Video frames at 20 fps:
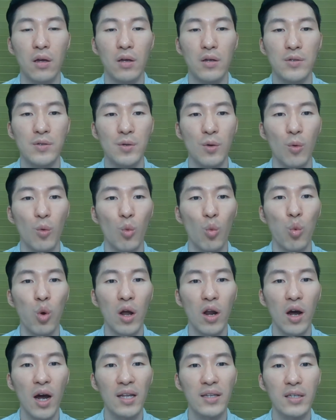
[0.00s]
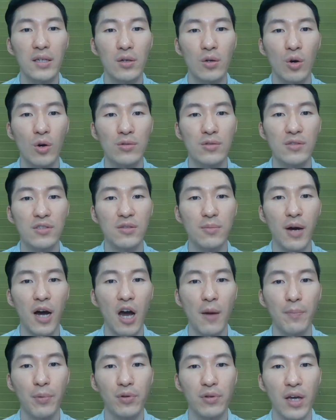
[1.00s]
So what are the causes of
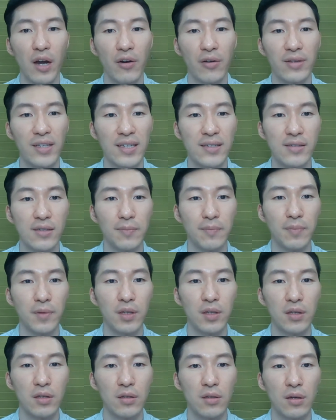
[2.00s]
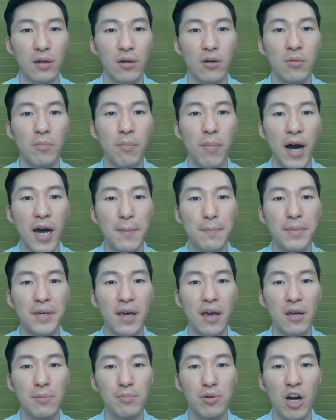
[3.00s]
hypothyroidism? There might be
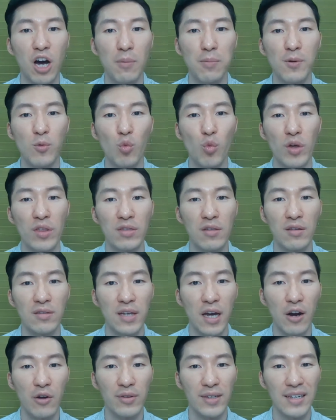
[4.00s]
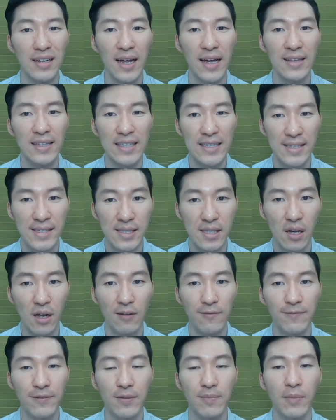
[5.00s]
a problem with the thyroid gland
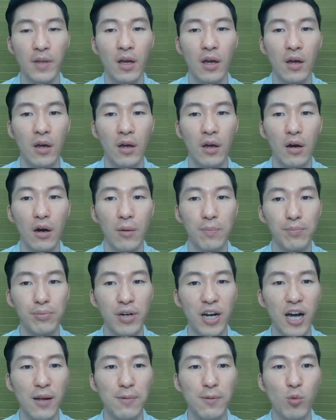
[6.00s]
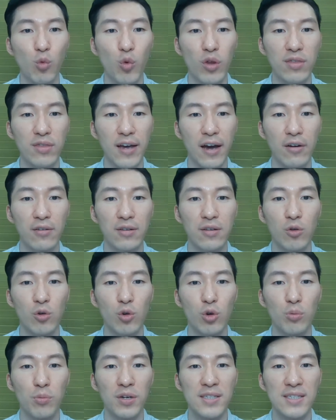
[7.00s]
itself, a problem with thyroid
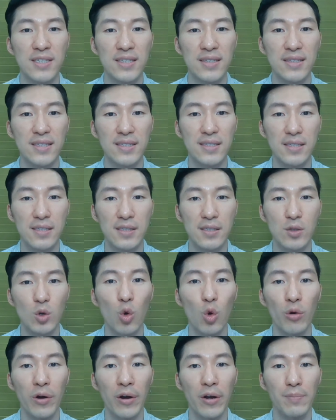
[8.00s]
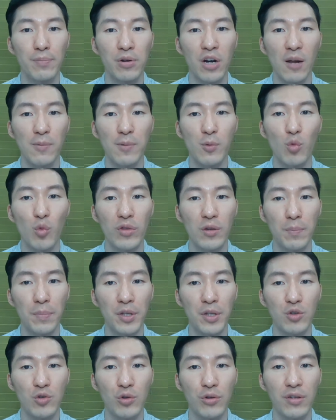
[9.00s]
hormone synthesis, or a problem with the
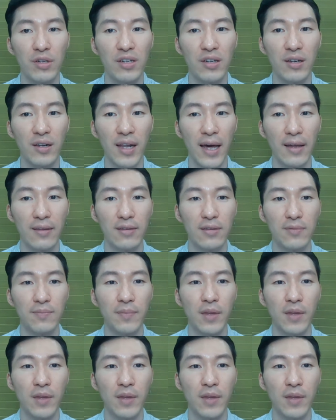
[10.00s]
pituitary gland.